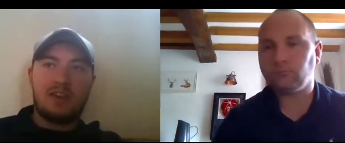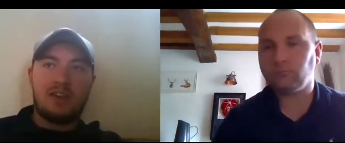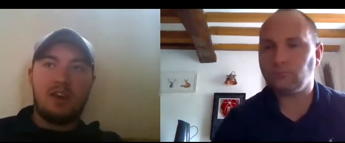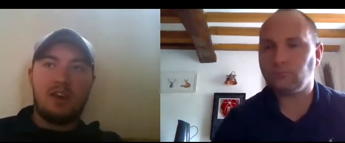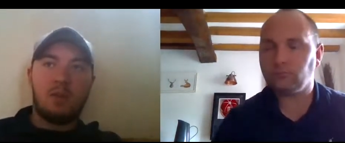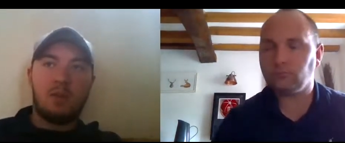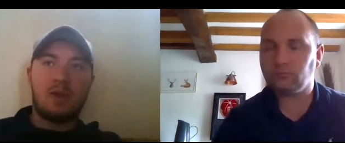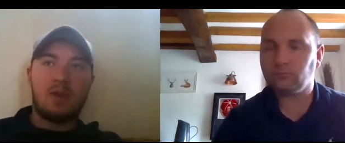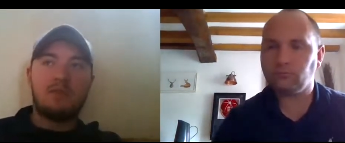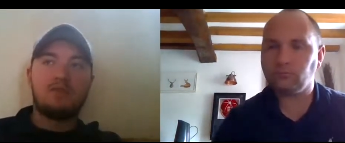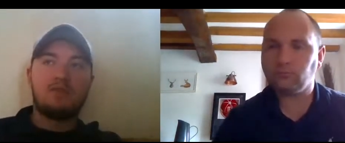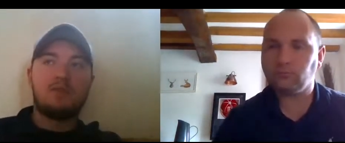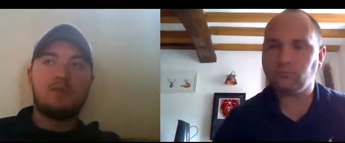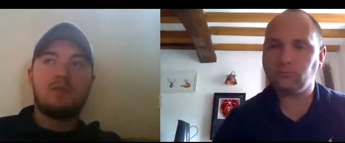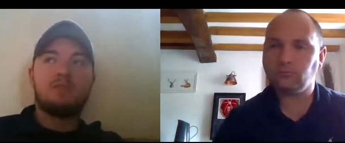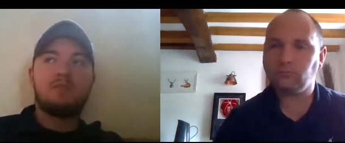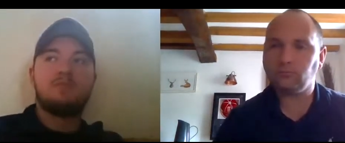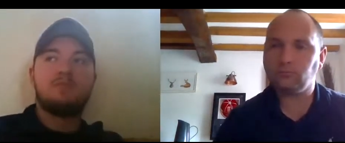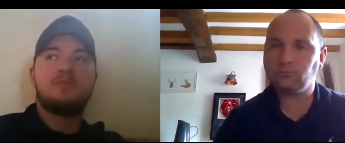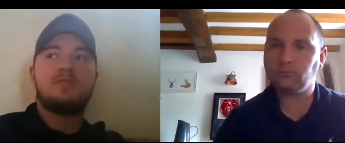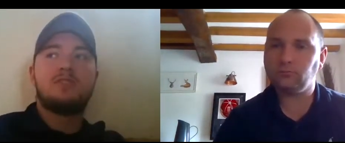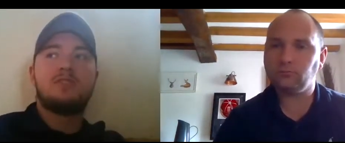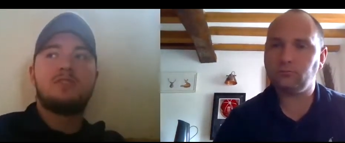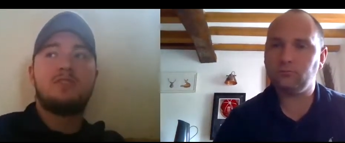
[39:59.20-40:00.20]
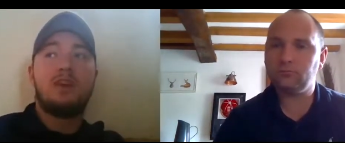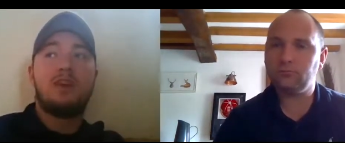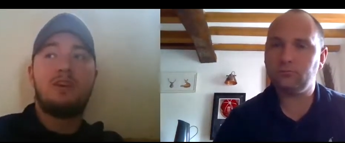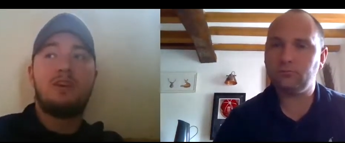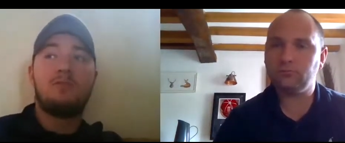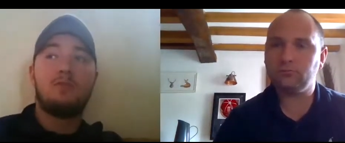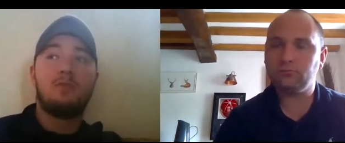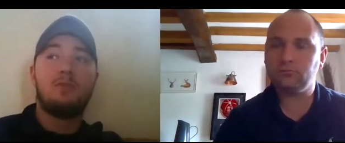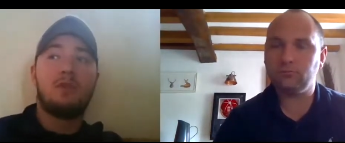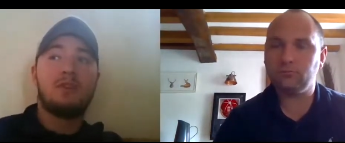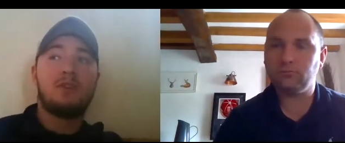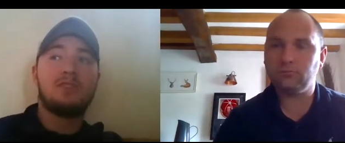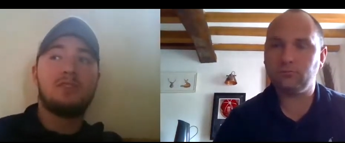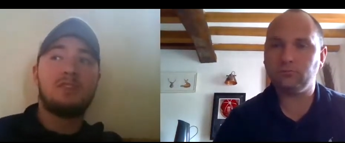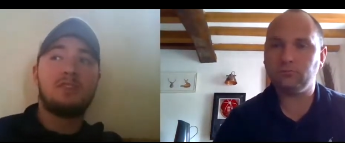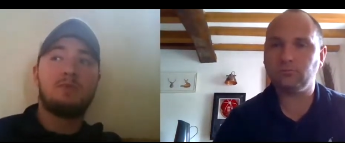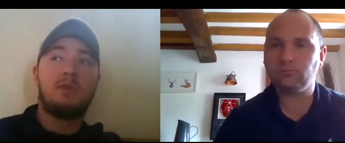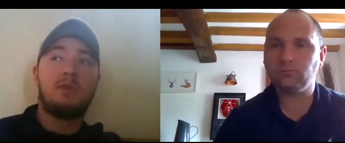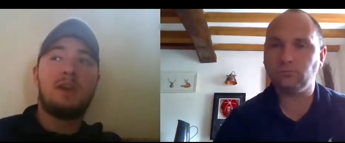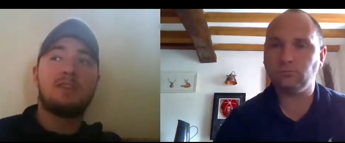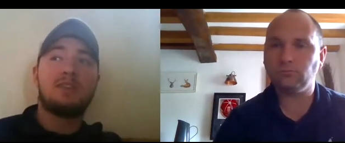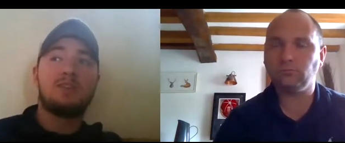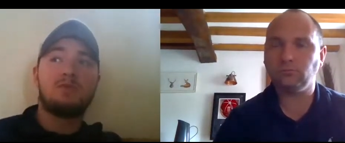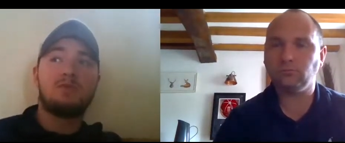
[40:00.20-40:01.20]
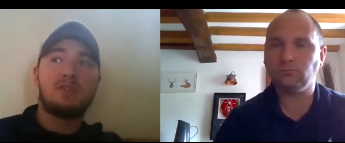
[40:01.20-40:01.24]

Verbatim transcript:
Speaker 1: that away from him. So, therefore, I suspect he